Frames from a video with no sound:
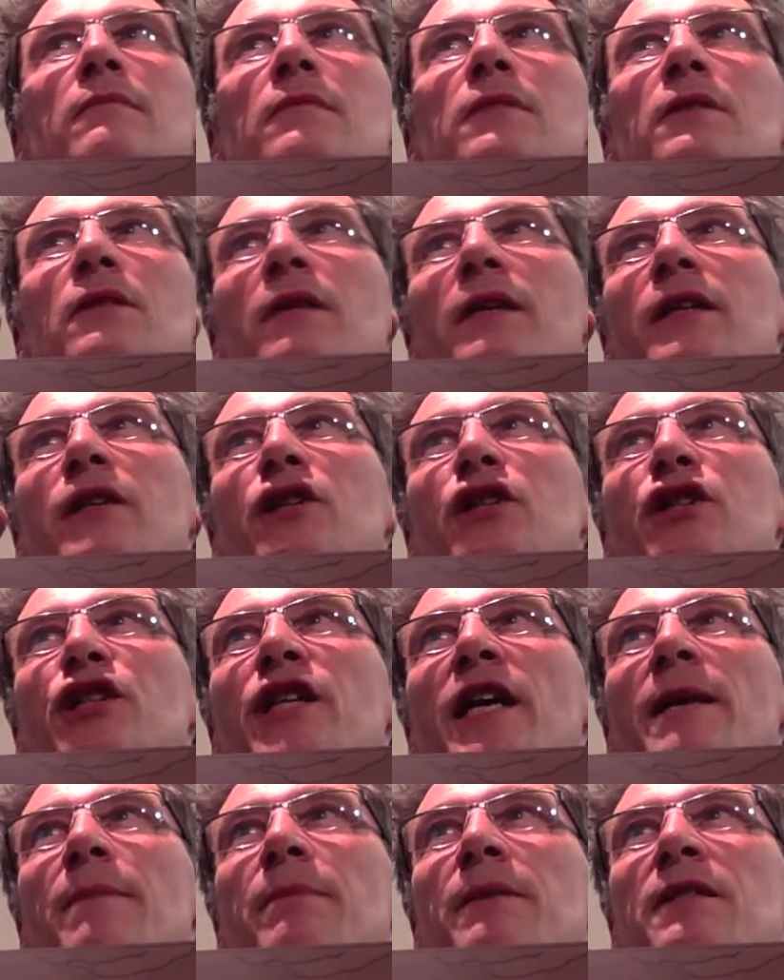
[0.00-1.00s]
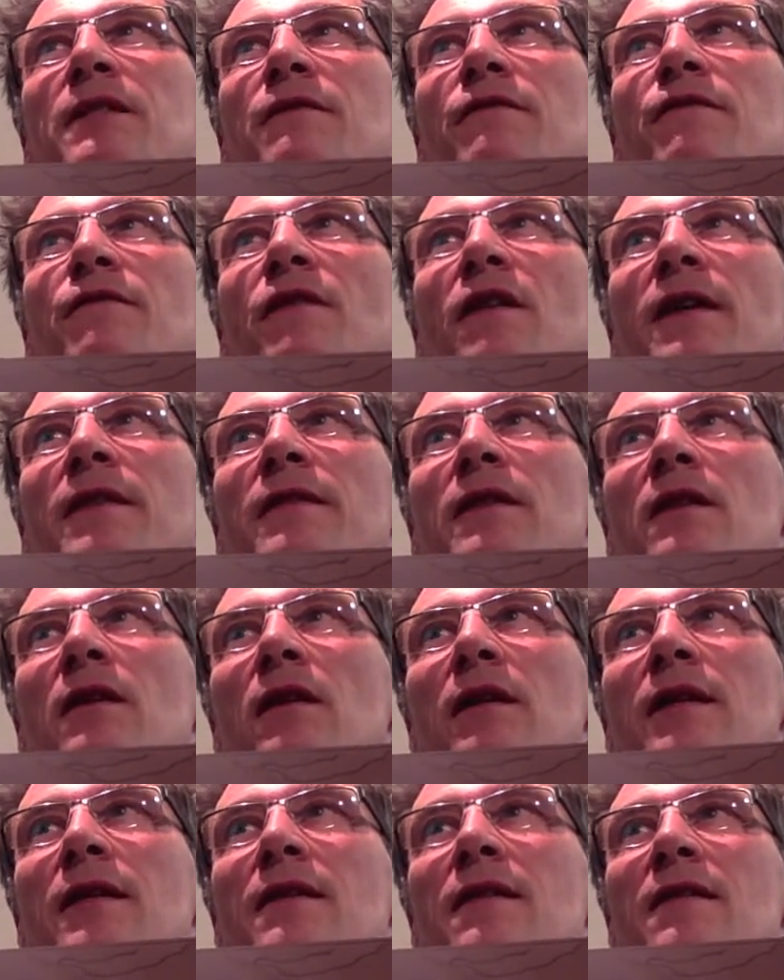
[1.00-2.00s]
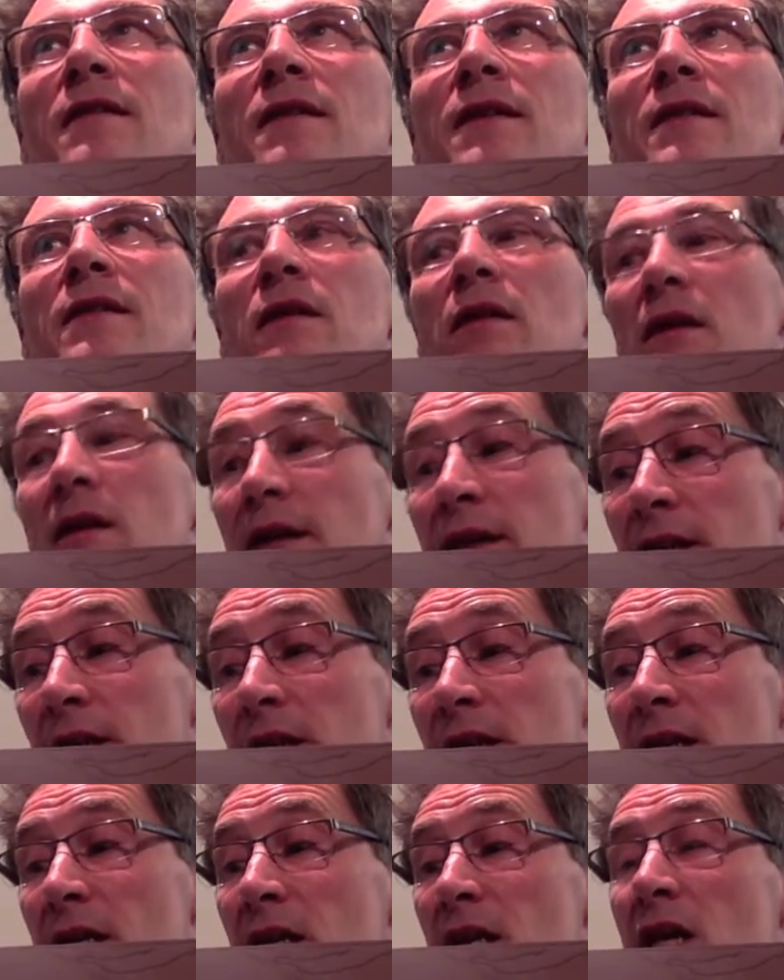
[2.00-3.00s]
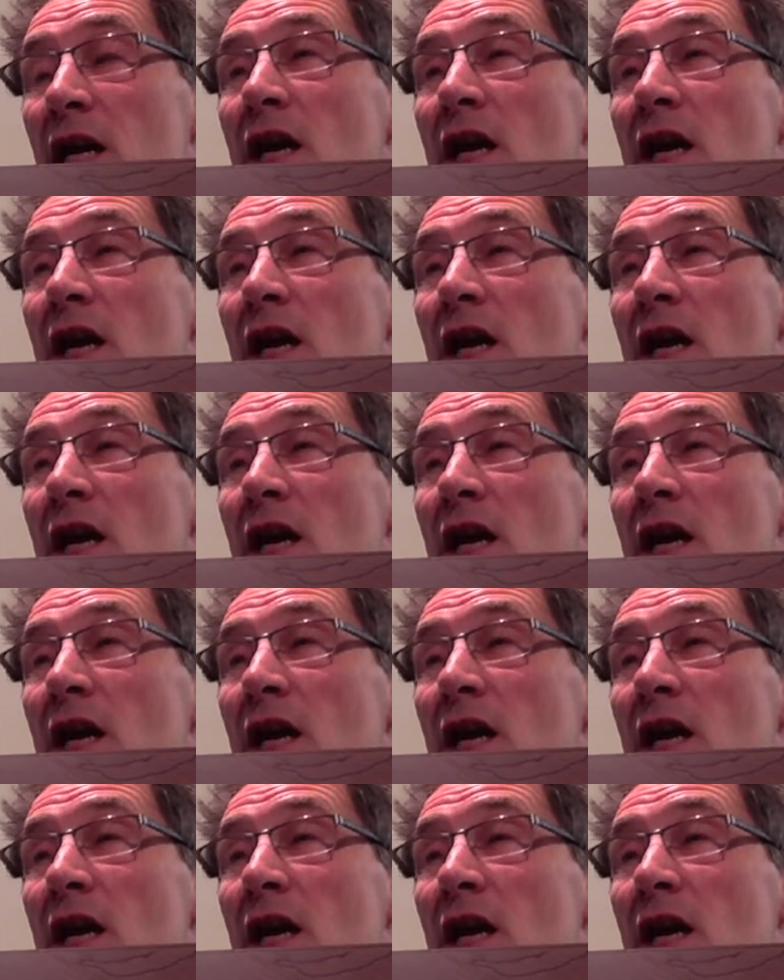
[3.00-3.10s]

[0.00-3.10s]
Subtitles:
So I can shape and define the line and thin the line, and I can